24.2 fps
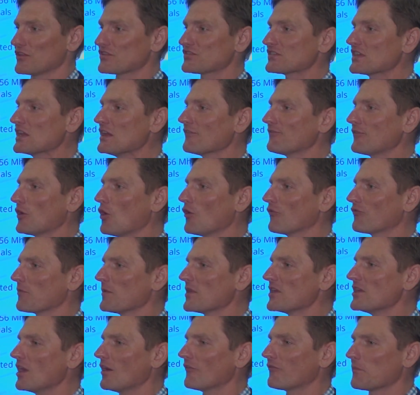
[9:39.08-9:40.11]
The CFO
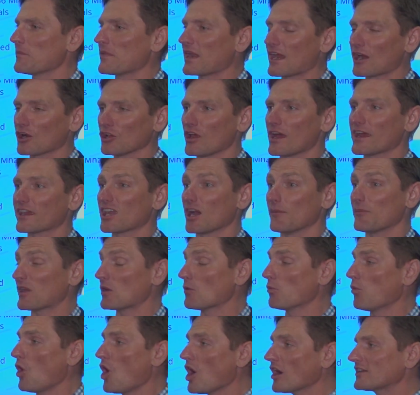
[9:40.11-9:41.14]
from an airline company
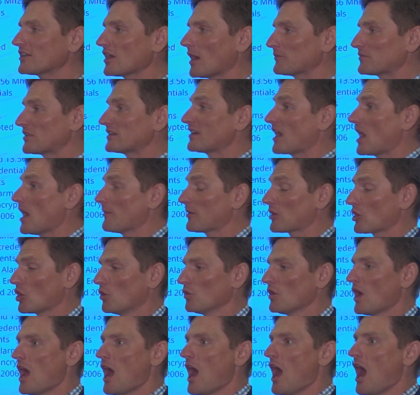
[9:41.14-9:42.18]
walked up to Tom and
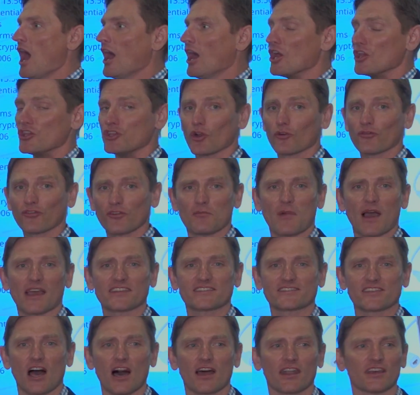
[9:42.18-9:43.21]
go, "You're from
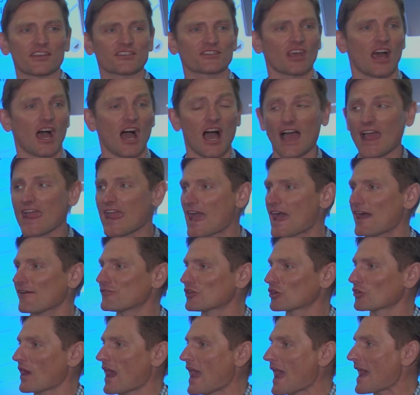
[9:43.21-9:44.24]
ISONAS, I have
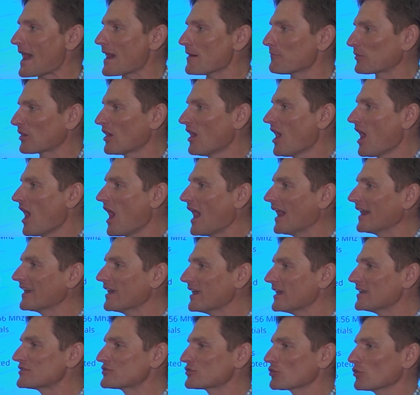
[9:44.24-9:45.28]
your app. I
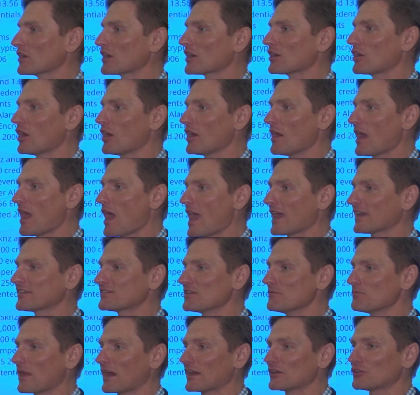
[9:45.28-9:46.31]
enter and
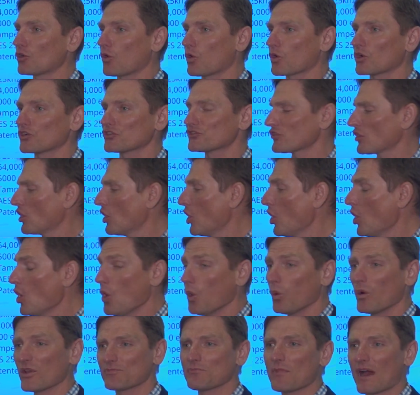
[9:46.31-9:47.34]
exit my doors
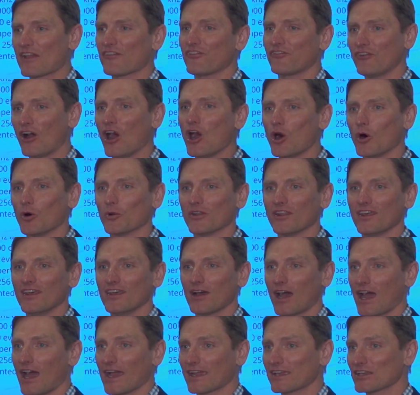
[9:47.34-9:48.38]
with my phone.
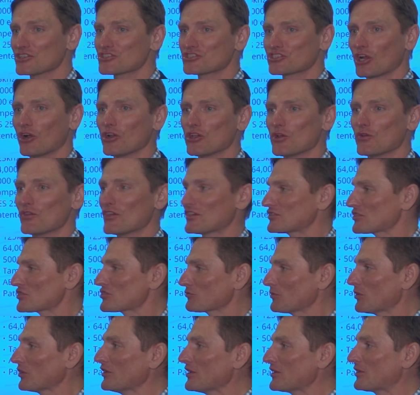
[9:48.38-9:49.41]
I can show you, this
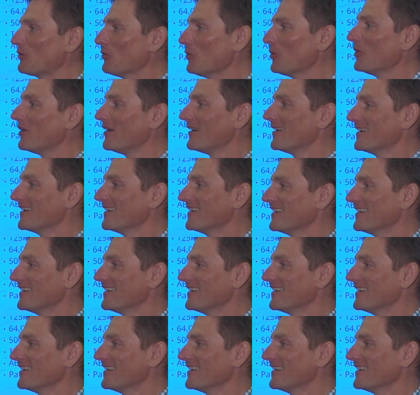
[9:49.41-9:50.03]
is really cool."